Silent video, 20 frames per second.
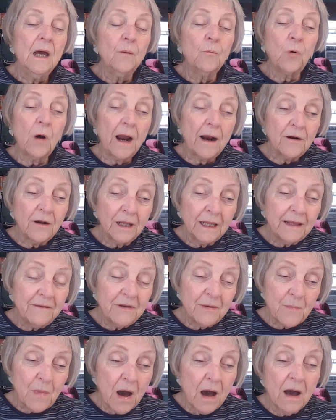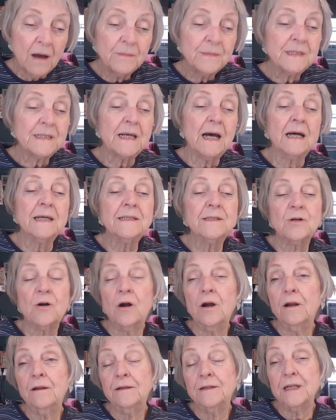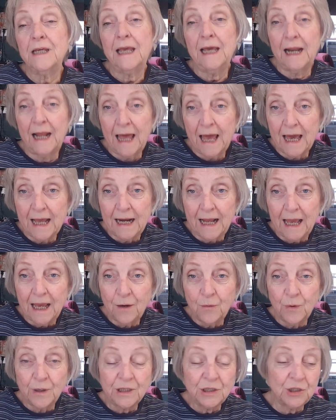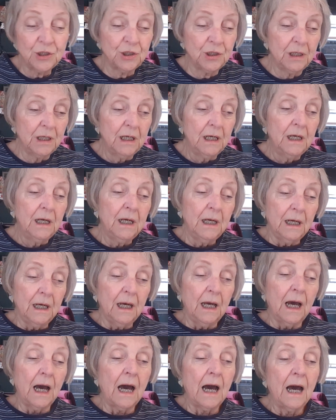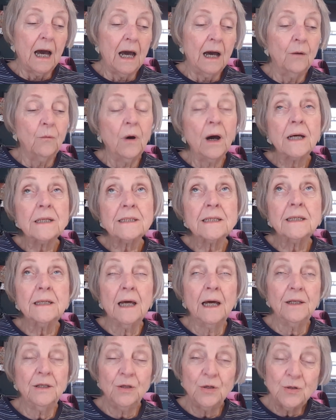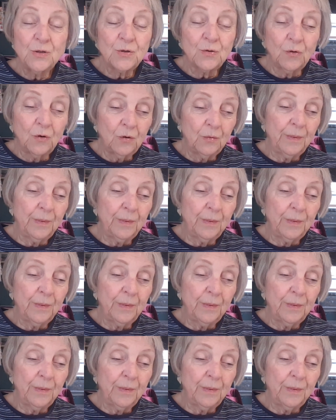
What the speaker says: Prior to leaving Mom's, I started to get a headache, which wasn't unusual